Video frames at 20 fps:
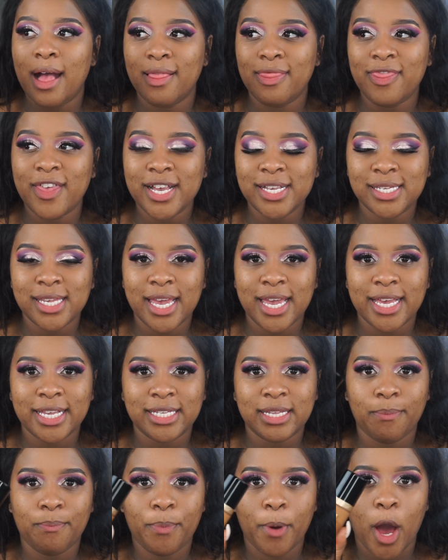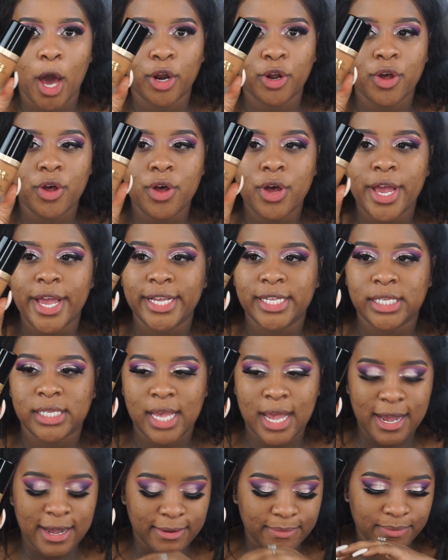This is the bottle. It's
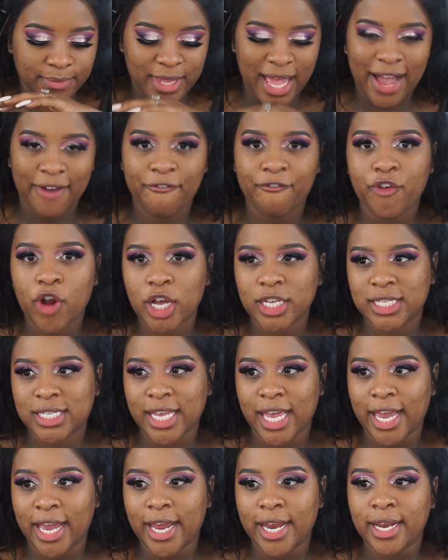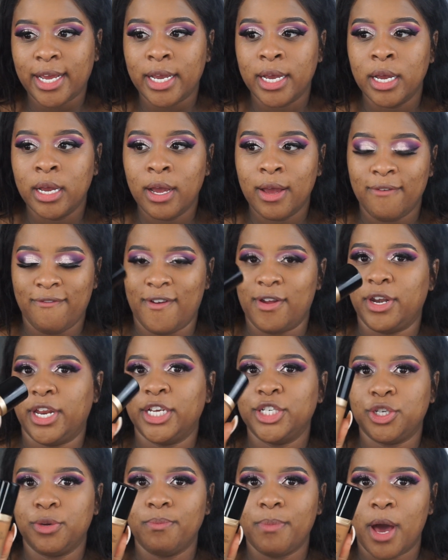that frosted
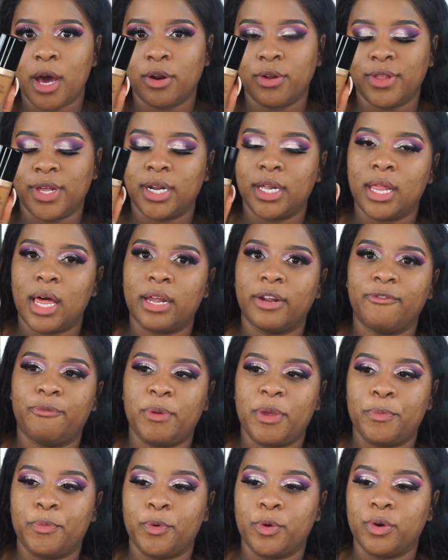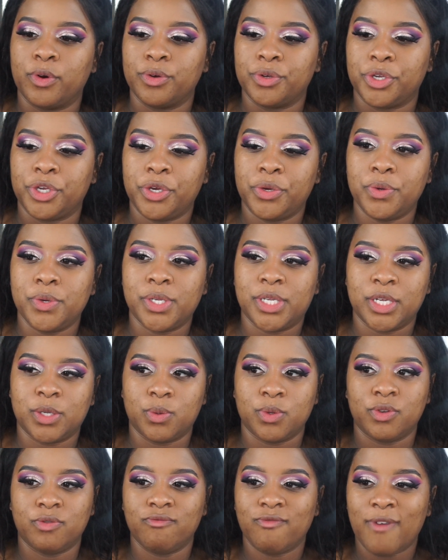foundation bottle that a lot of people use.
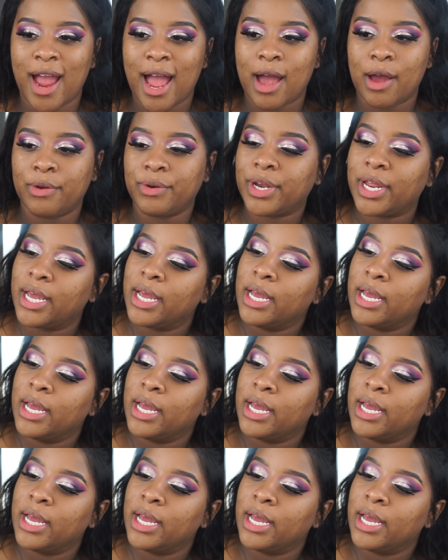This one's round.